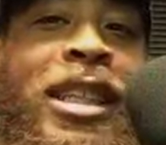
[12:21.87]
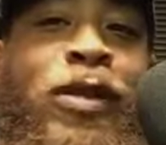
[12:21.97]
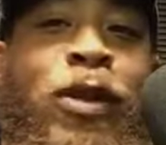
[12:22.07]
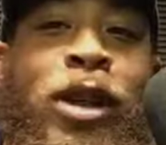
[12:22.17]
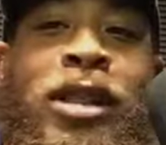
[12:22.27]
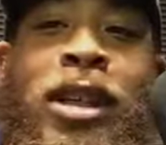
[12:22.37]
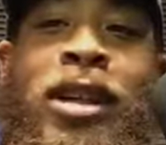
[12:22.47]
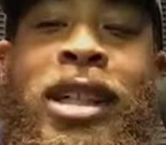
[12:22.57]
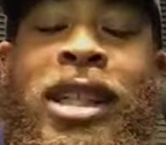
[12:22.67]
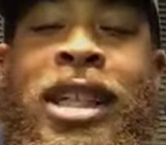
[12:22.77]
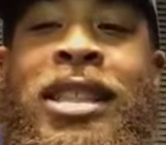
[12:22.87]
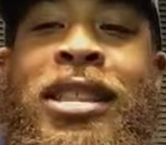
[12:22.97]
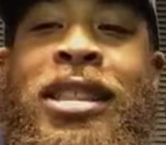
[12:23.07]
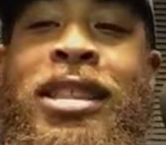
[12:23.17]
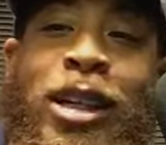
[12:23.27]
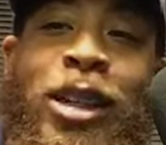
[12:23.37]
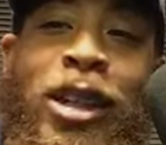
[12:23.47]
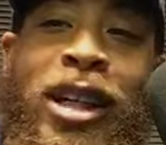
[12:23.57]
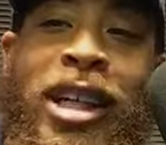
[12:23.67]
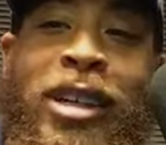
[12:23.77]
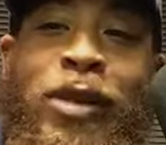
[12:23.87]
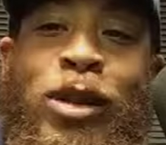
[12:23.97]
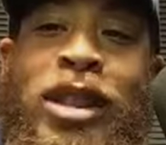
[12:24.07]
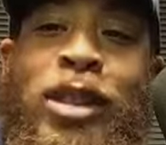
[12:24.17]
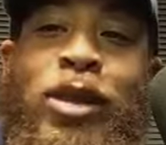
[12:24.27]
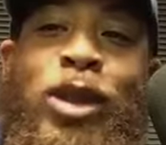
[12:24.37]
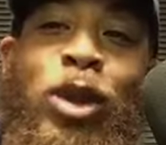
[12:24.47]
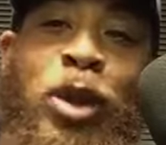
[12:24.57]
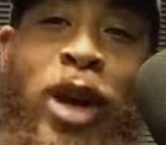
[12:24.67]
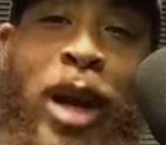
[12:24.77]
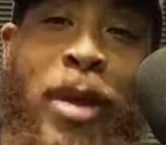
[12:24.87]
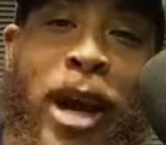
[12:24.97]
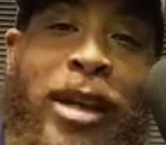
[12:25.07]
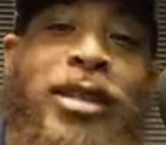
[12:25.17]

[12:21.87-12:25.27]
E4Eternity. It's this, that, and the third interview series. We'll be right back.